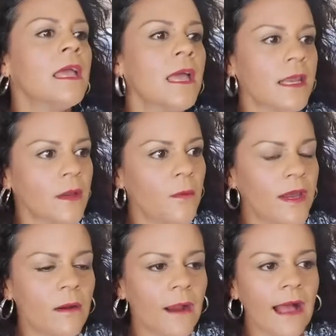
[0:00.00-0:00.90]
And I
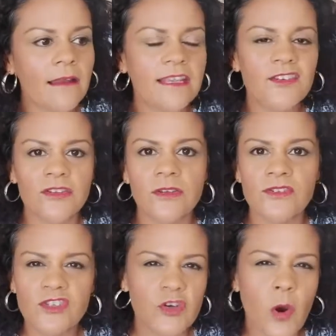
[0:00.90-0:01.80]
went around into
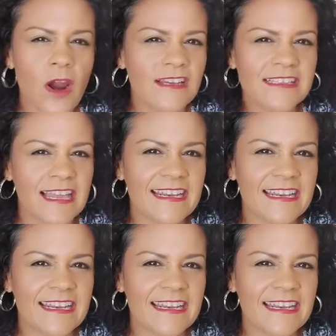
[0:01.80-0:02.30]
those drawers that